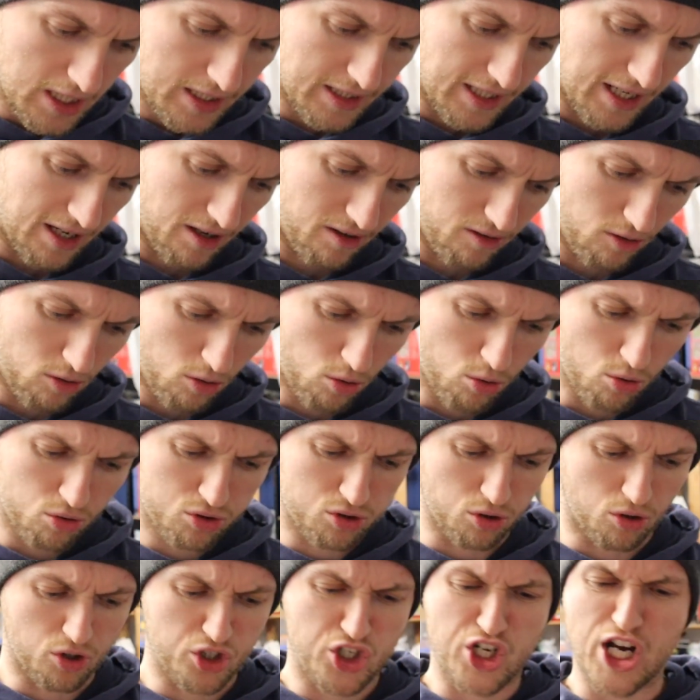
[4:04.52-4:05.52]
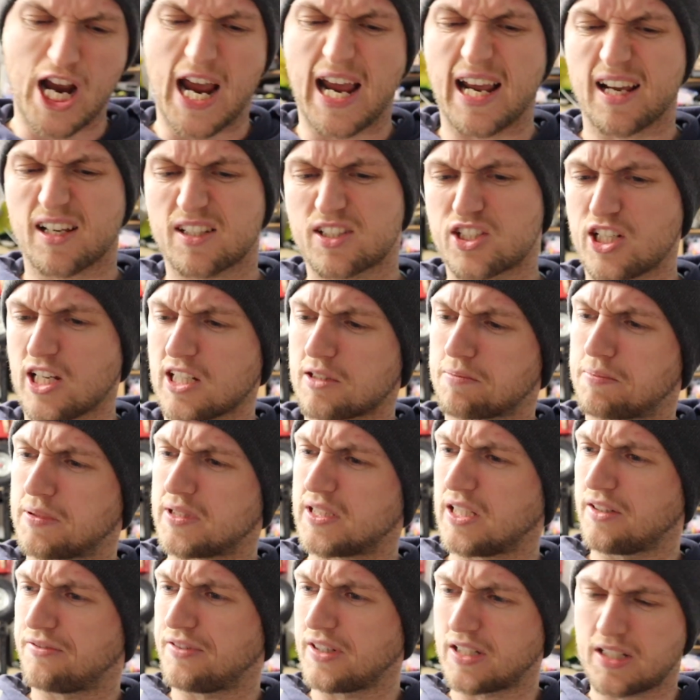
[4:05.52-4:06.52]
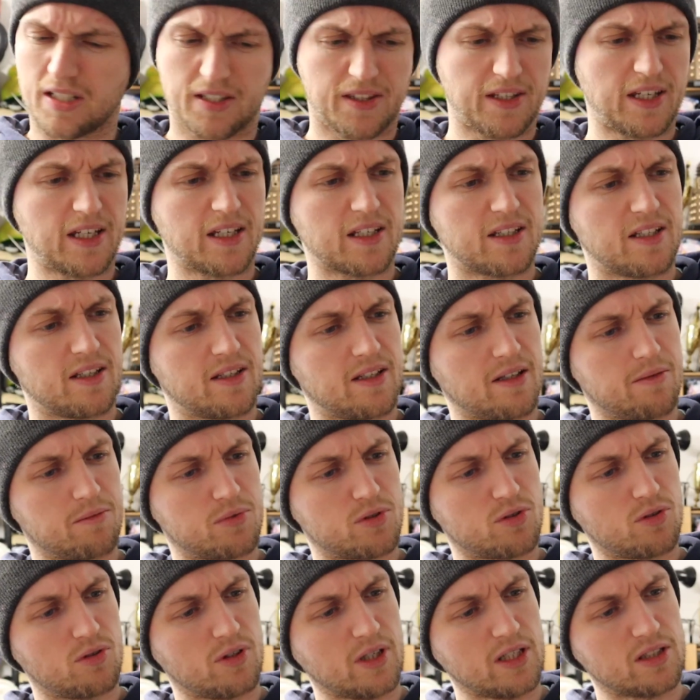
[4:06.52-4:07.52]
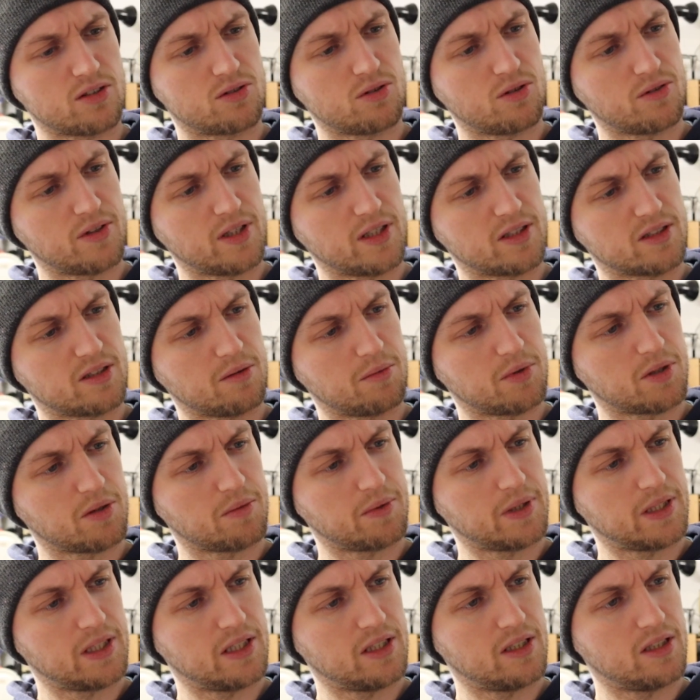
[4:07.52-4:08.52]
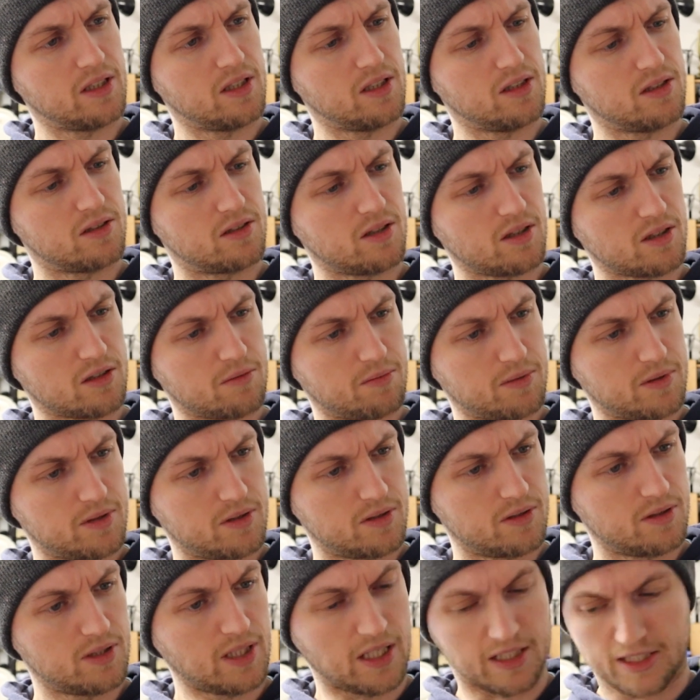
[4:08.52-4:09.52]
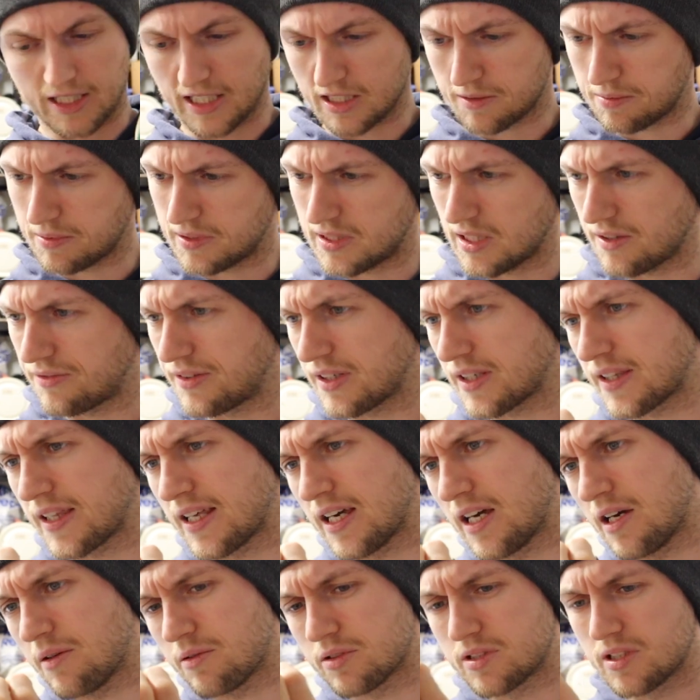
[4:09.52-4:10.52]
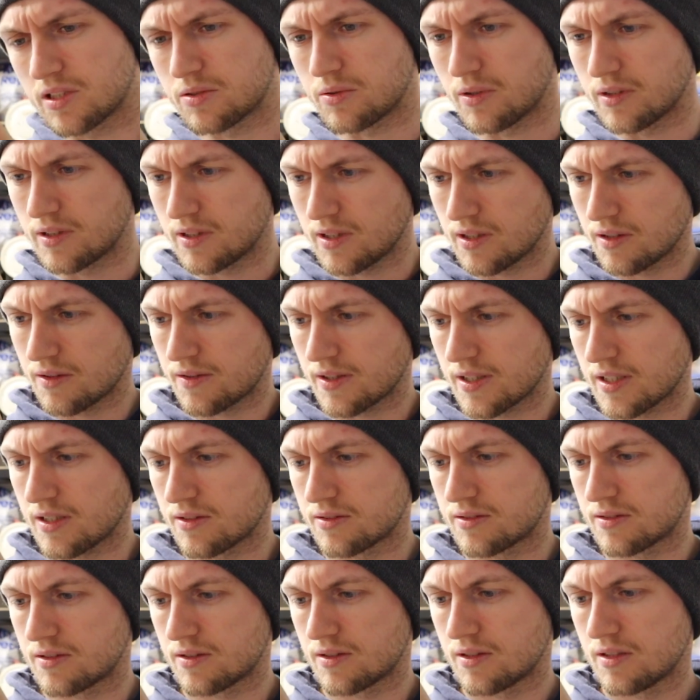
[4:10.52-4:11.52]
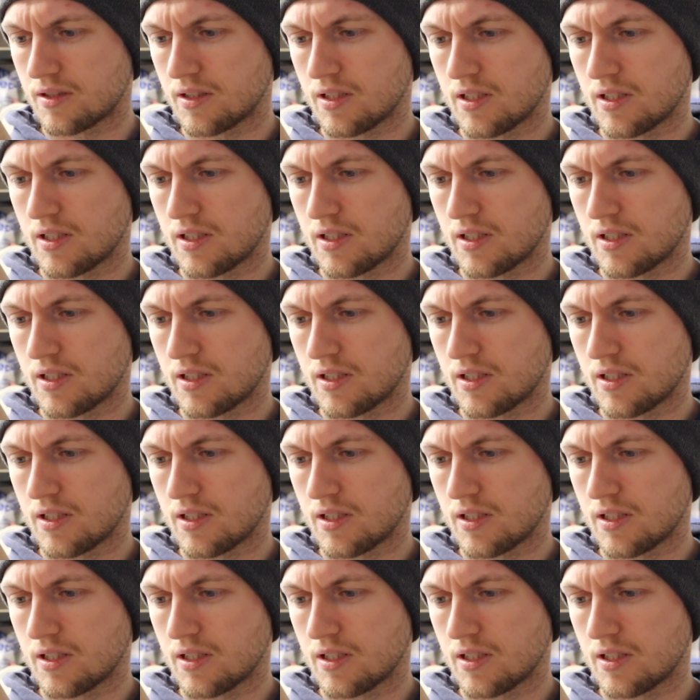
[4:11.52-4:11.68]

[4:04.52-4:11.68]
Now, all sort of Jack's Pacific, I think, that sort of thing. WWE, Jack's Pacific there. What's this one? Anything else?